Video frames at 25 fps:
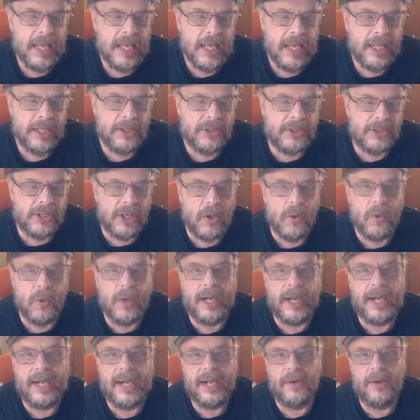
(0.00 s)
So
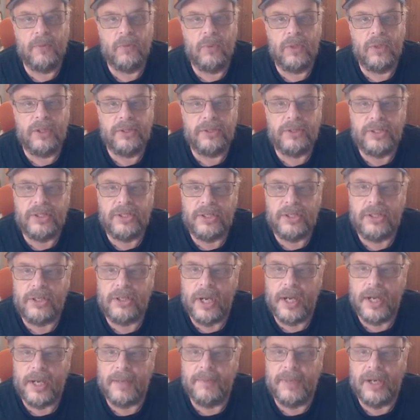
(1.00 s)
uh, we'll
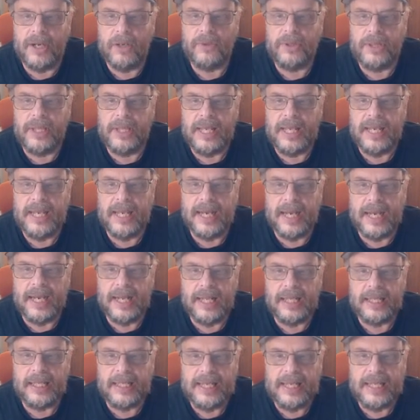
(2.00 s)
talk about the uh,
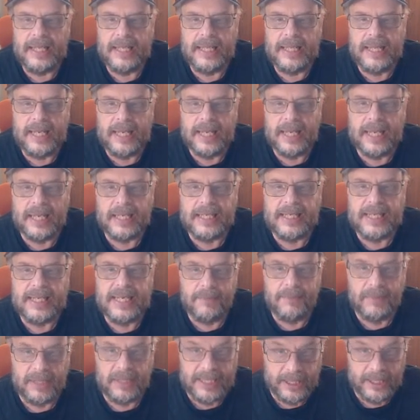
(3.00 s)
le- the uh,
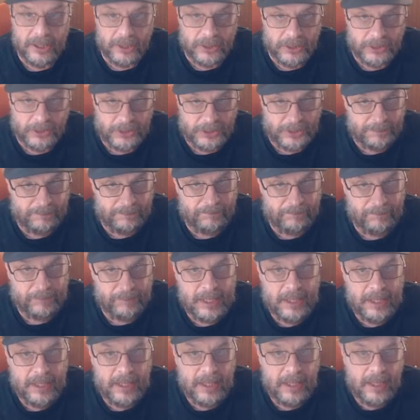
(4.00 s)
team leaders.
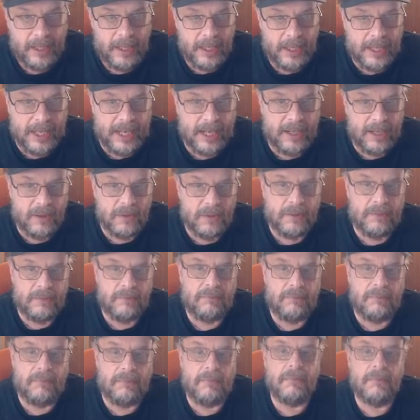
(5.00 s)
Now,
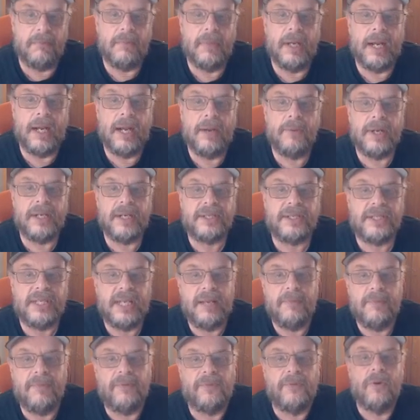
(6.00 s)
I want to
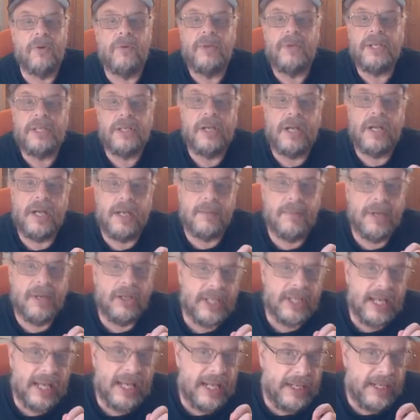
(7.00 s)
say before we talk about
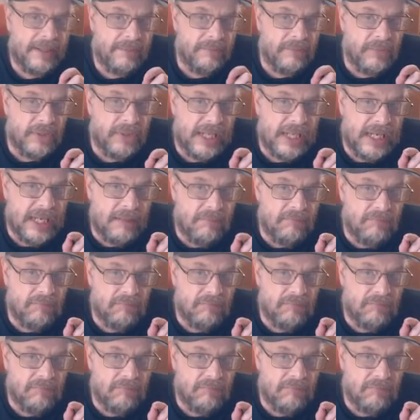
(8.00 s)
that the